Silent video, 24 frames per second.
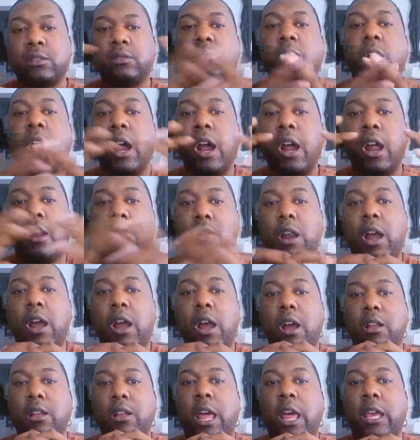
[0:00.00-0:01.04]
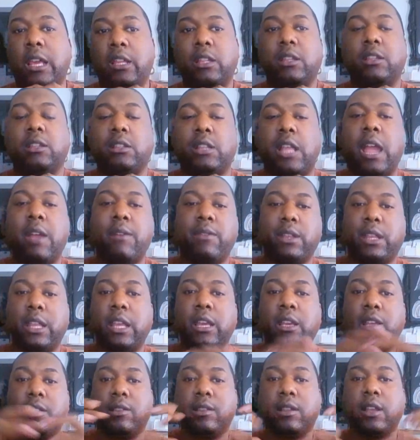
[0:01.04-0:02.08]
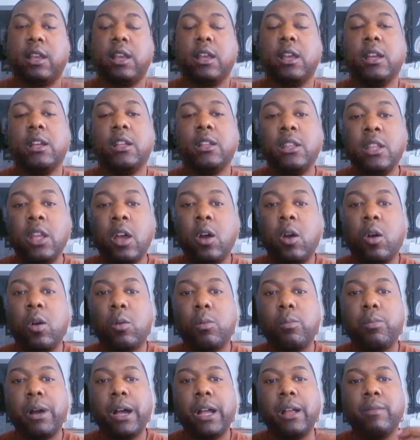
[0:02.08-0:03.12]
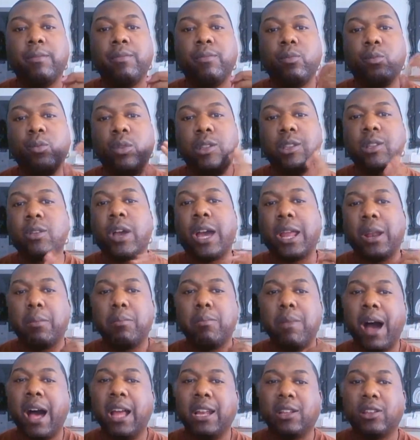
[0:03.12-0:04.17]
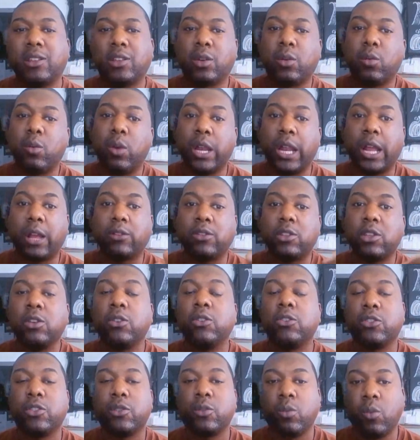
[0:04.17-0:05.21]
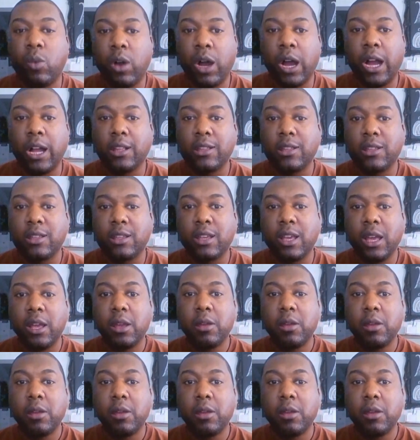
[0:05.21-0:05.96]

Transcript: rah, rah, like everything is, no. But we still got to monitor what our children watch,